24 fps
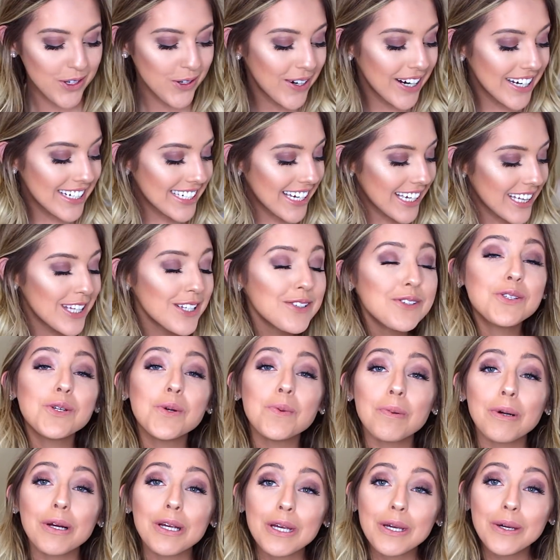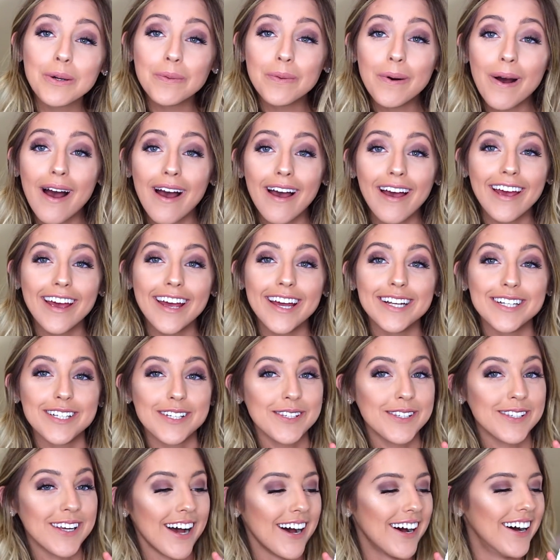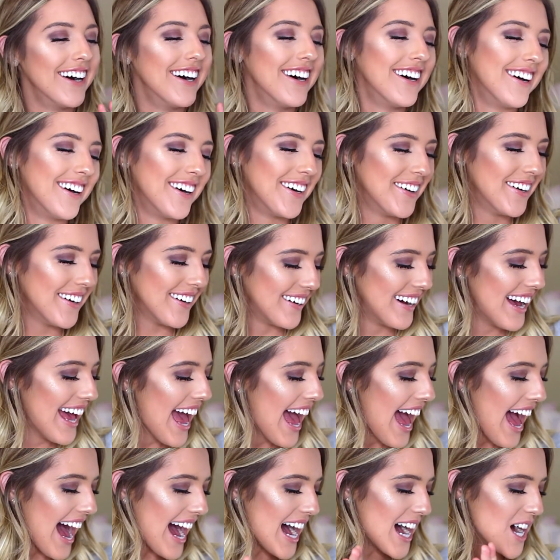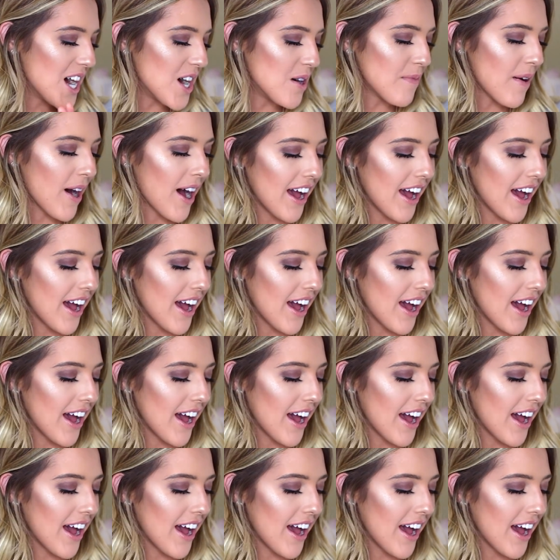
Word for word: you guys get this super cute one. So um,